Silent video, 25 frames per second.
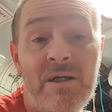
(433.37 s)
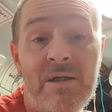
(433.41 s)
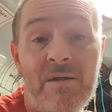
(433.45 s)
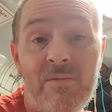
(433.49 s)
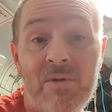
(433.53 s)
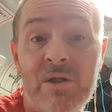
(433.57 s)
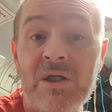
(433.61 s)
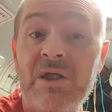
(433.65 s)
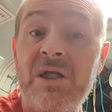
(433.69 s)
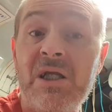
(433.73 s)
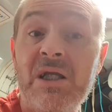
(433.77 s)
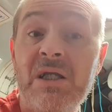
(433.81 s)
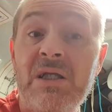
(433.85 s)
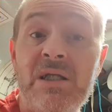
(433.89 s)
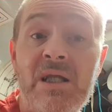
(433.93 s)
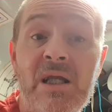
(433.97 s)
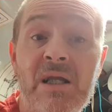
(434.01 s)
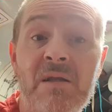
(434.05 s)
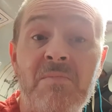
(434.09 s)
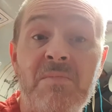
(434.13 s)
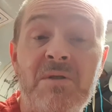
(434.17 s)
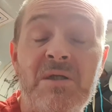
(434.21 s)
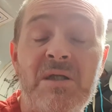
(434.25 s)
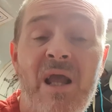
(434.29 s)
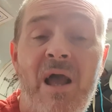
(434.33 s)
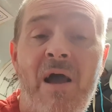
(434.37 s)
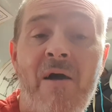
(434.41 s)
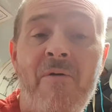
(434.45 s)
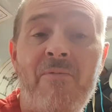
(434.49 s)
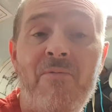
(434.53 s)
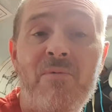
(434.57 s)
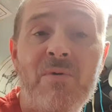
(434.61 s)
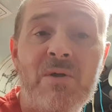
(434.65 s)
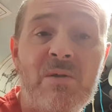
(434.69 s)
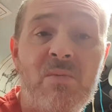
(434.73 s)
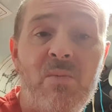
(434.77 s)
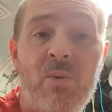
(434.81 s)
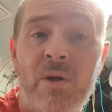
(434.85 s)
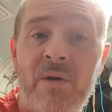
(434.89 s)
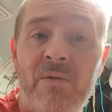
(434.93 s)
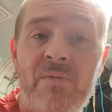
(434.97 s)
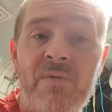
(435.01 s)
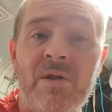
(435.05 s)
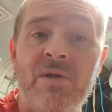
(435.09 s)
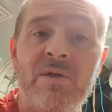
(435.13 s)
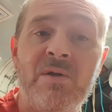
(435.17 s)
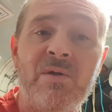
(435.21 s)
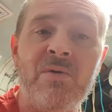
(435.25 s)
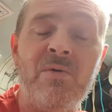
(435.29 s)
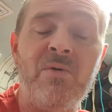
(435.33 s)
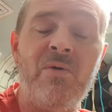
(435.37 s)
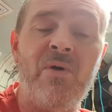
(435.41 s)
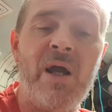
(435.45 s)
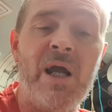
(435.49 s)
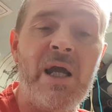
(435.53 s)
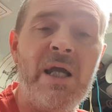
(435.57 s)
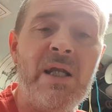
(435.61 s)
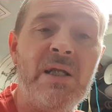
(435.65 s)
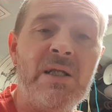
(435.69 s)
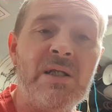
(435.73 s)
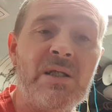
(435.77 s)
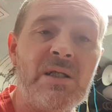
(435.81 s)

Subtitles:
which he said himself was worth the $2,000,